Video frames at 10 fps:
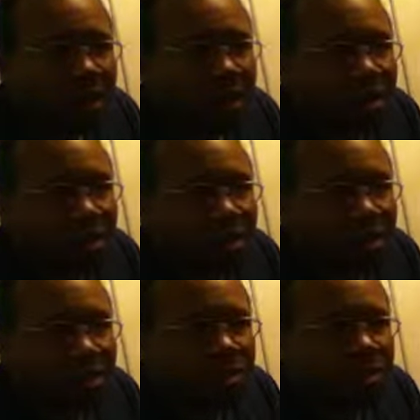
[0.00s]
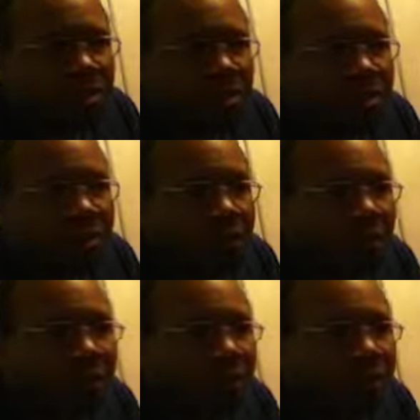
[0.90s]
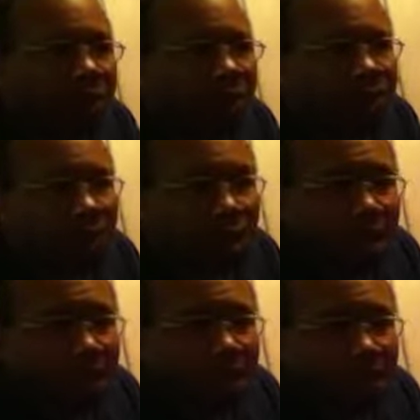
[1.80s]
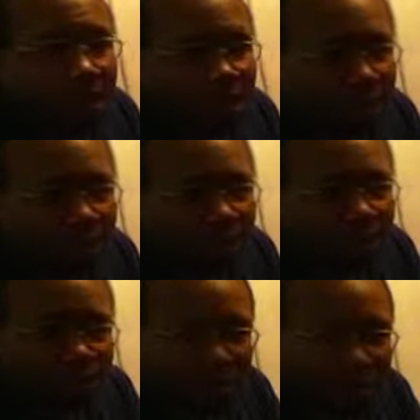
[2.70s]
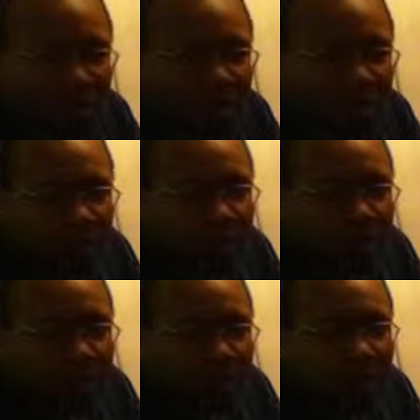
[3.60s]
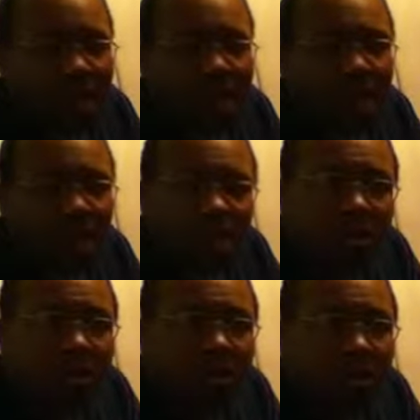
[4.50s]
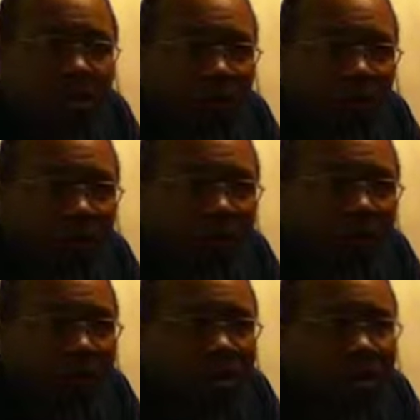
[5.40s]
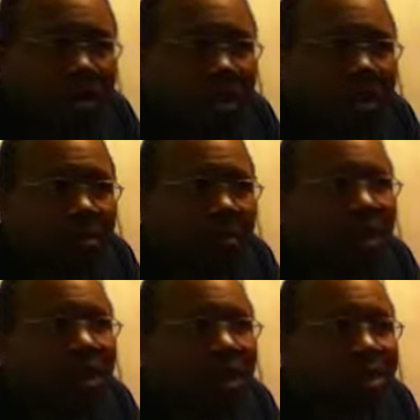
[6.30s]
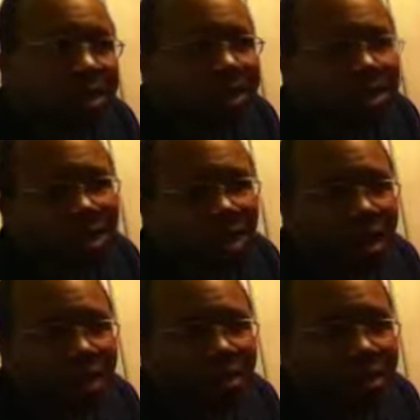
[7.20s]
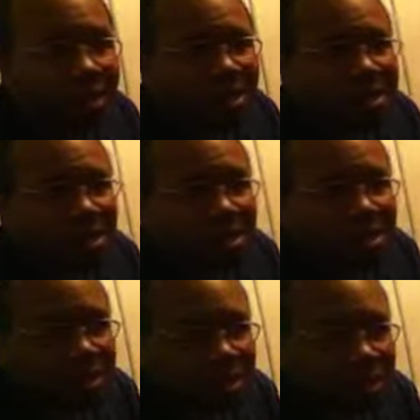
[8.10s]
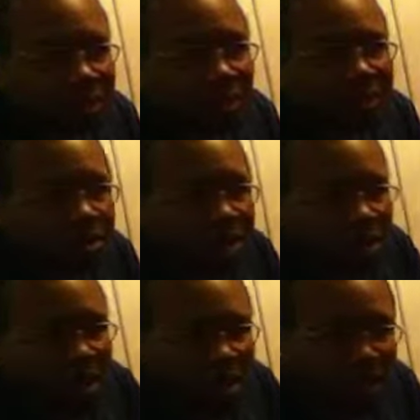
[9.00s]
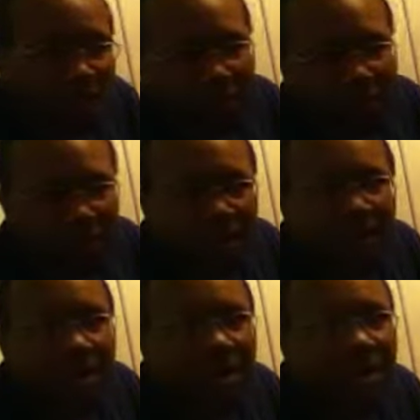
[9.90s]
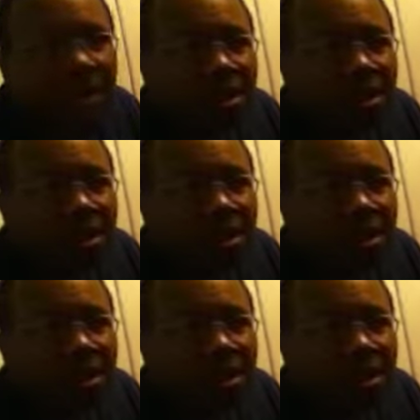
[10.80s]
a dual terminal overlay book from Japan from the Yu-Gi-Oh! Zeal version, and it gave me a Steel Swarm Roach, but it doesn't scan because the Roach does not come from the cabinet,